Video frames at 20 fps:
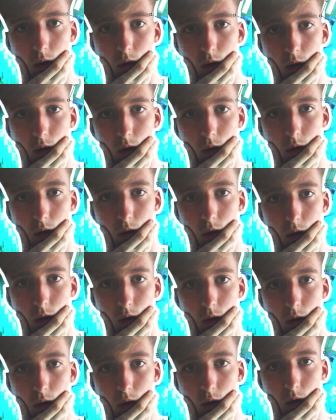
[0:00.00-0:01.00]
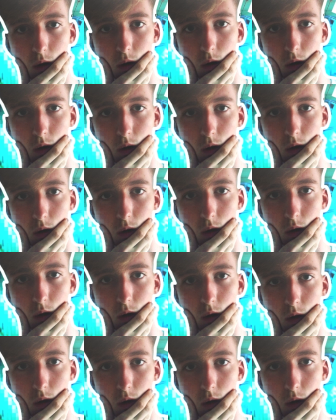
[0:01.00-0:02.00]

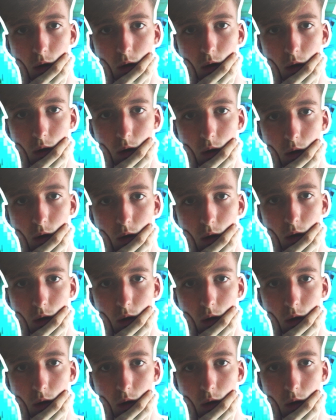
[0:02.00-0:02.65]
(no one is talking)